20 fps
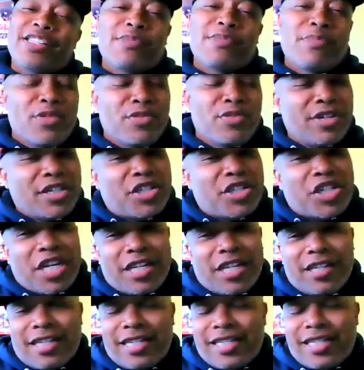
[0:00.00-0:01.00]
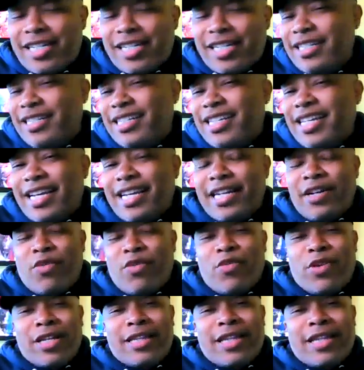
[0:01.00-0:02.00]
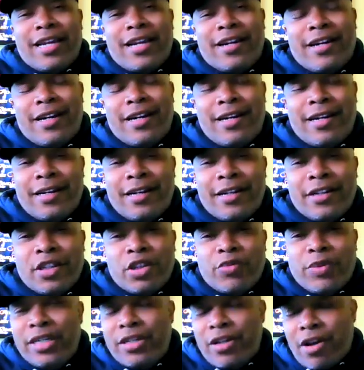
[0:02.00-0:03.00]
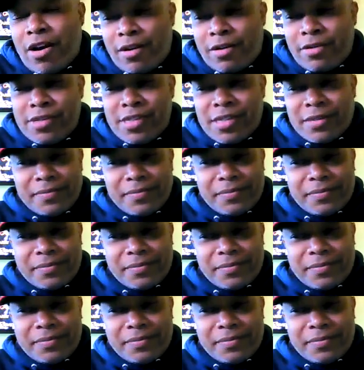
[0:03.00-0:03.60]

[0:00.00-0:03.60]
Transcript: Zamunda, chilling, kicking it with their 3 daughters.